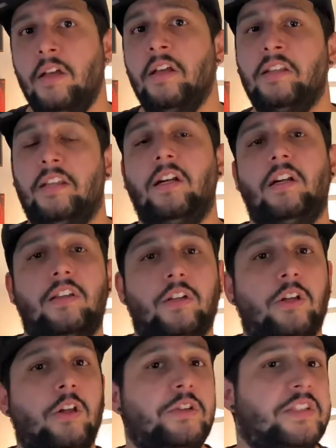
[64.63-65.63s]
They're the
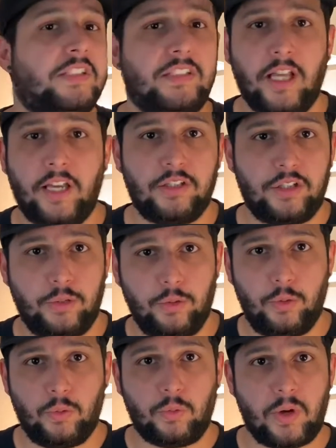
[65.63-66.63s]
closest thing
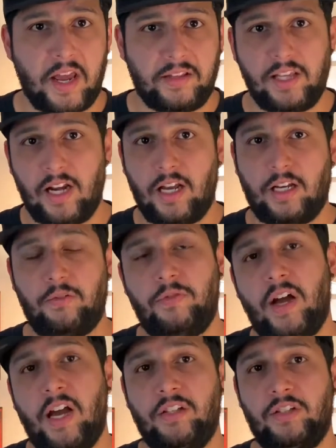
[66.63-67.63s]
to red that I could
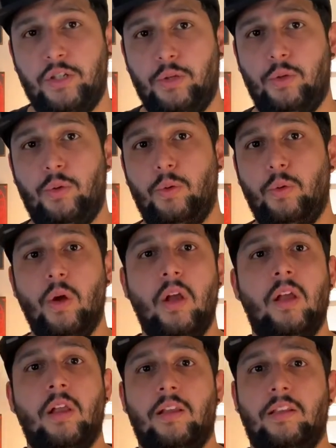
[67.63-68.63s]
find to
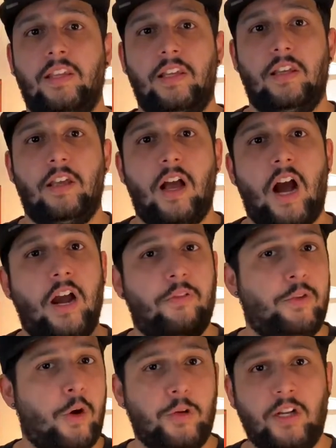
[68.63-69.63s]
the
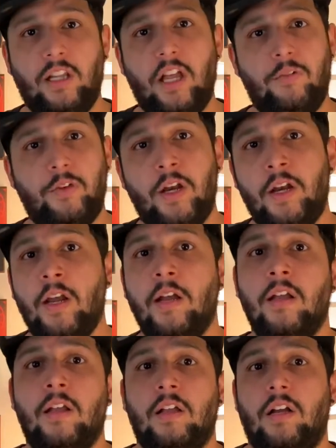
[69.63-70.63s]
iPhone 11,
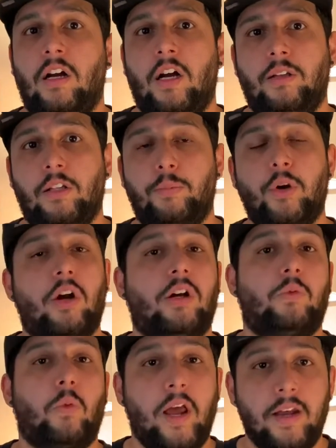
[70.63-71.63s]
the
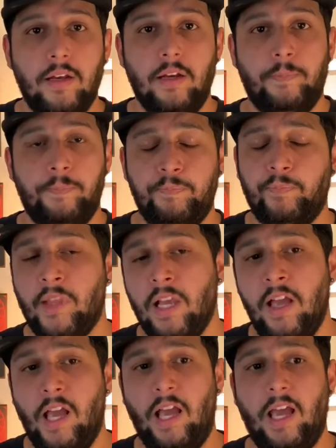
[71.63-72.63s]
product red,
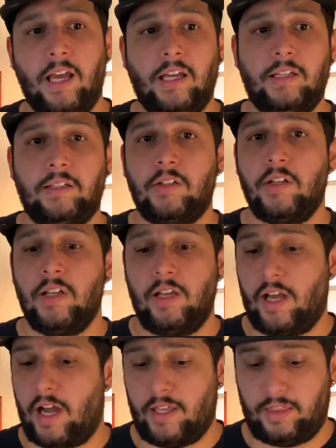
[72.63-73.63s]
and
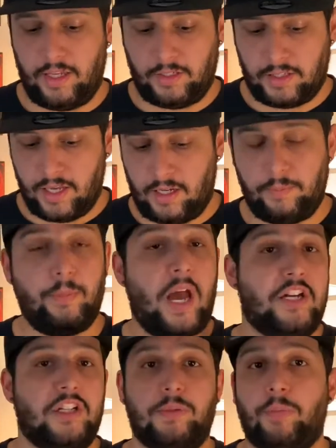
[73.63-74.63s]
I think that it
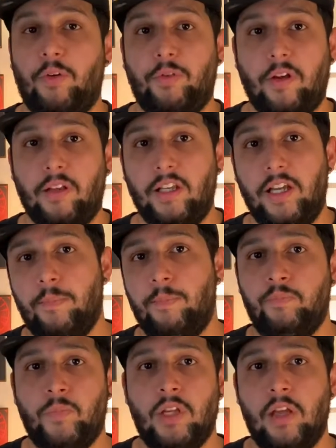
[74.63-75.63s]
matches perfectly.
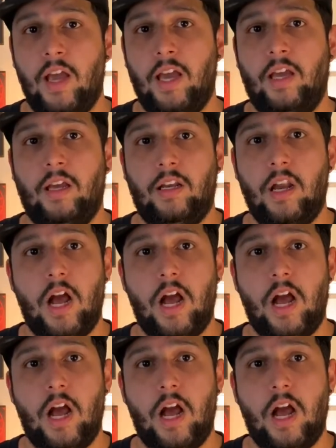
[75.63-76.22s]
And